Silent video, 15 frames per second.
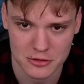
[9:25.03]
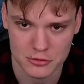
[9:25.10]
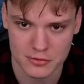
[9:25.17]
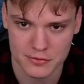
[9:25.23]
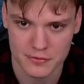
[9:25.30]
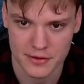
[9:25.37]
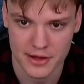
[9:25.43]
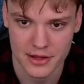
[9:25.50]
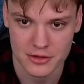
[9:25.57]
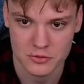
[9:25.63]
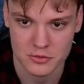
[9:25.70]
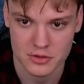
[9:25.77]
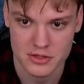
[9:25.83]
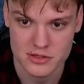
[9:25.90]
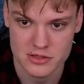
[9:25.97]
to find
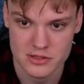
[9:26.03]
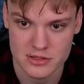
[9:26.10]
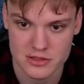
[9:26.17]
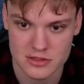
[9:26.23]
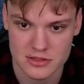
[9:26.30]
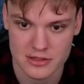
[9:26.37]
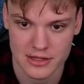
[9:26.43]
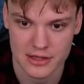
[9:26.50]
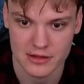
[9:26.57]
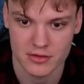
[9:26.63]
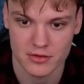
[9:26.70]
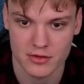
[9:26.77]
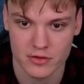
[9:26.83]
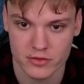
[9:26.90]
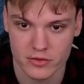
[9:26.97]
was this knight
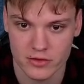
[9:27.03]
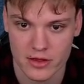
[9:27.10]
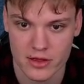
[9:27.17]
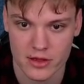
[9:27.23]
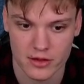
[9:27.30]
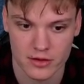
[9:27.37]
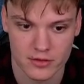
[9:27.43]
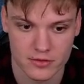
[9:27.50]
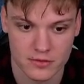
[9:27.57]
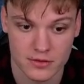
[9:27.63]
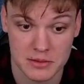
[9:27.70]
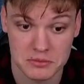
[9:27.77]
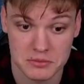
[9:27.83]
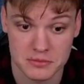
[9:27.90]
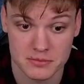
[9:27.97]
c6.
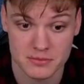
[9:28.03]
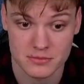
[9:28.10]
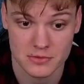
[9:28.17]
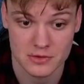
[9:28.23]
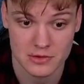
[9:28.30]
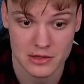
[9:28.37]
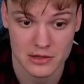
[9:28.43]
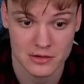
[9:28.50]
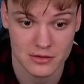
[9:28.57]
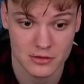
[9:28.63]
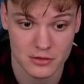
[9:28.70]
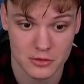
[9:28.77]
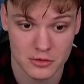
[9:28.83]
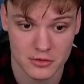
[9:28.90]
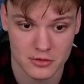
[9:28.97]
I'm still
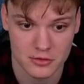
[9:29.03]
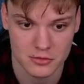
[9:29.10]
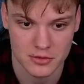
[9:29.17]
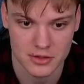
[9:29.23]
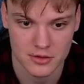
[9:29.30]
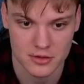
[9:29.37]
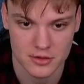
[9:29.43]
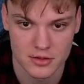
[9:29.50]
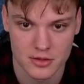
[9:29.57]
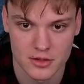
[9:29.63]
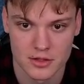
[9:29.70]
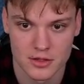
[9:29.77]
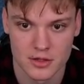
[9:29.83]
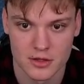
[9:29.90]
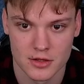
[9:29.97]
curious whether
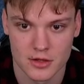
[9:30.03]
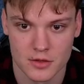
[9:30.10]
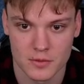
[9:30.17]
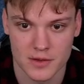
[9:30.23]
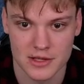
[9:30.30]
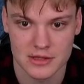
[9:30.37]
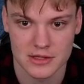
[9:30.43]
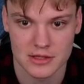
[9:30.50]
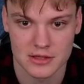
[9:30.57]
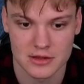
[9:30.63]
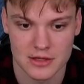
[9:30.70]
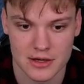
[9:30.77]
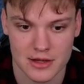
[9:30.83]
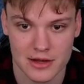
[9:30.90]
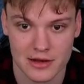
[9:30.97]
white can
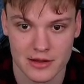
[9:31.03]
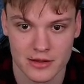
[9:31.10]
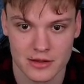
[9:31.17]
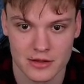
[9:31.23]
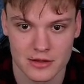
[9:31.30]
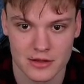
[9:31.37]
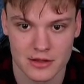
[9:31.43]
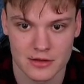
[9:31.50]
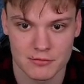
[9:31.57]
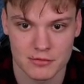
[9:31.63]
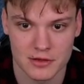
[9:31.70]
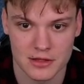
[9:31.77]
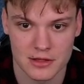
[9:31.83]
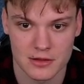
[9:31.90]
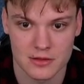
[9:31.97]
try like
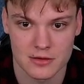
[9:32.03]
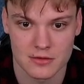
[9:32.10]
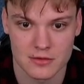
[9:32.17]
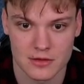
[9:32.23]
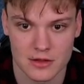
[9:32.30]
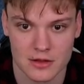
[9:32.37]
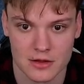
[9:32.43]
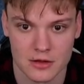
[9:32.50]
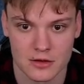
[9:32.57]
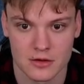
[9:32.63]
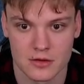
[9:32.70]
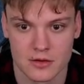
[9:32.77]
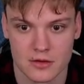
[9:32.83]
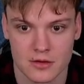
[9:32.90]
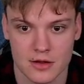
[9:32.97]
anything interesting
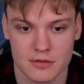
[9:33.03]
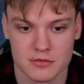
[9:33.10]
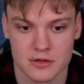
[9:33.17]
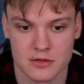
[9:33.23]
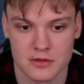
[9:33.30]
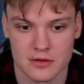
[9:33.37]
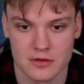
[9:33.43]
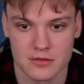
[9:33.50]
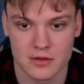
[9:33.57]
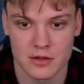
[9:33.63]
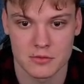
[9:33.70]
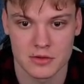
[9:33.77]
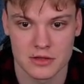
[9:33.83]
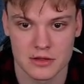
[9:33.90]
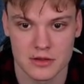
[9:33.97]
after this. I
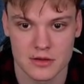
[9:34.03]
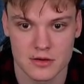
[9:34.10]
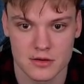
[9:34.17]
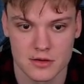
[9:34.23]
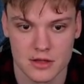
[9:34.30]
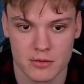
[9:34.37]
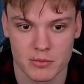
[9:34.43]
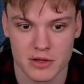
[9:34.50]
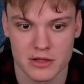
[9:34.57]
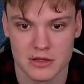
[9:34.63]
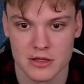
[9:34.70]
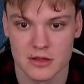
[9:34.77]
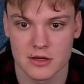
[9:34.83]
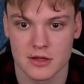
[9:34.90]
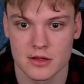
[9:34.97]
went there, he played
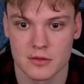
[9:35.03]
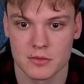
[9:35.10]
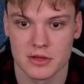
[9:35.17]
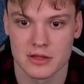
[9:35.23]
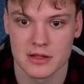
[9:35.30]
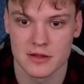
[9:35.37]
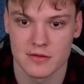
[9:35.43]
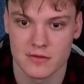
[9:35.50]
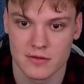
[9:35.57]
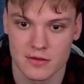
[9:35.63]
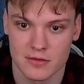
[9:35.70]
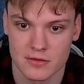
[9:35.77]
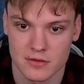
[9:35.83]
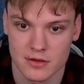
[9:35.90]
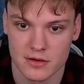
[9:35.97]
d3, and I went knight
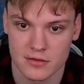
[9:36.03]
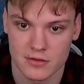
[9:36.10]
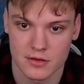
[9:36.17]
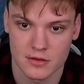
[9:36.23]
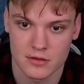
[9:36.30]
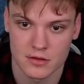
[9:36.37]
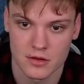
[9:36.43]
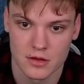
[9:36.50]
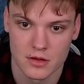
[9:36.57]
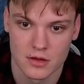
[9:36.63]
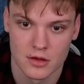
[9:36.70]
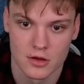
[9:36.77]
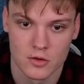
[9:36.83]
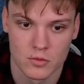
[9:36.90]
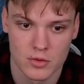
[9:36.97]
c6, and
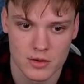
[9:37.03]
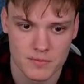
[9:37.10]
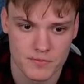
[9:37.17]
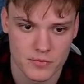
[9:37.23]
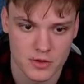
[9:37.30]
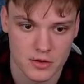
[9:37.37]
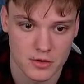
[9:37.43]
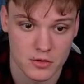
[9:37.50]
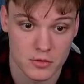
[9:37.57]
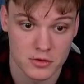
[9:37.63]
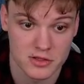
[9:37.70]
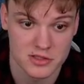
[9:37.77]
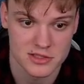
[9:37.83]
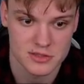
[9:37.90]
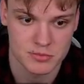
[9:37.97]
well,
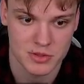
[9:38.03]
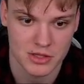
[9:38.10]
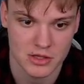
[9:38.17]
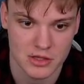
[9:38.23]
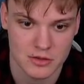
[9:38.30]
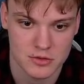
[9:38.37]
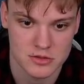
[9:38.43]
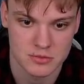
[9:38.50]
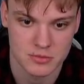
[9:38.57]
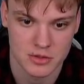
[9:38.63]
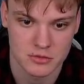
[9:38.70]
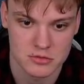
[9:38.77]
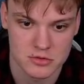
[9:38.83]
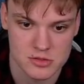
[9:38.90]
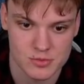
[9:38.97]
honestly speaking, I was about
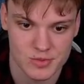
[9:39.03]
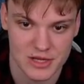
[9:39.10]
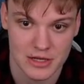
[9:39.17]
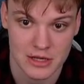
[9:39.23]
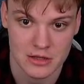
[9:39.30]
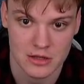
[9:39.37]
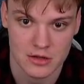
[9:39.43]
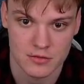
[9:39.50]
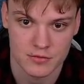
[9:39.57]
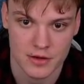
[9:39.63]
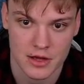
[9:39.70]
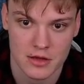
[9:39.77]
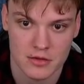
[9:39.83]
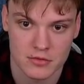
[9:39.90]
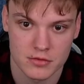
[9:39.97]
to just play knight
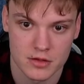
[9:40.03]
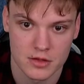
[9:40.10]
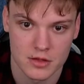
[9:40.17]
a5